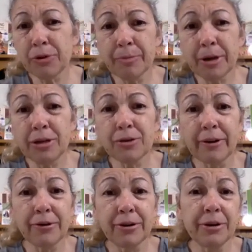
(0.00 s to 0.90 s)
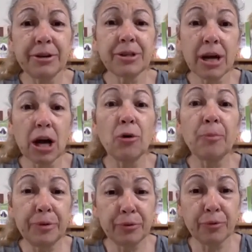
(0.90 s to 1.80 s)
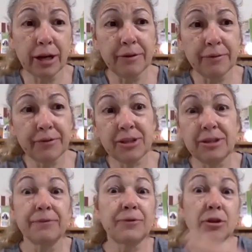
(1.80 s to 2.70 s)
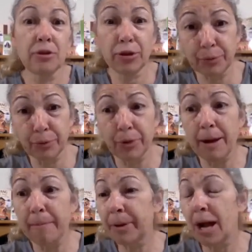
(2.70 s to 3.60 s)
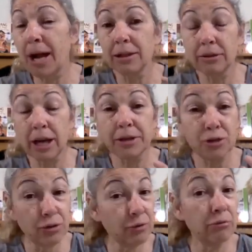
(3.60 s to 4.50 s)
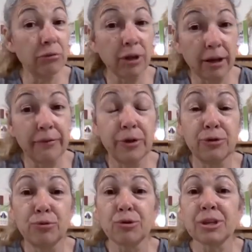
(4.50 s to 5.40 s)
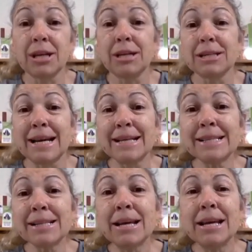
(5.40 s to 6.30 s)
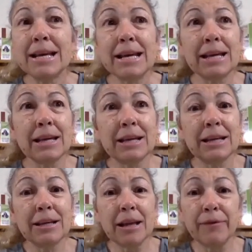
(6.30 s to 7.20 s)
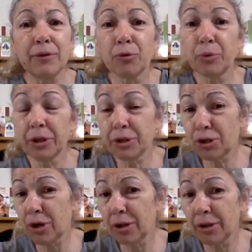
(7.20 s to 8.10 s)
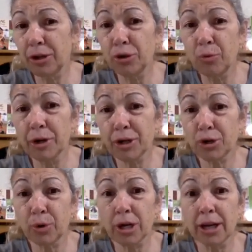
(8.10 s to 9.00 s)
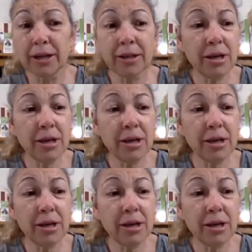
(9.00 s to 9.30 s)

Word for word: where you might need your veterinarian to help you kind of sift through that. But I do love the NutriScan test. And if you're really struggling and you want a shortcut,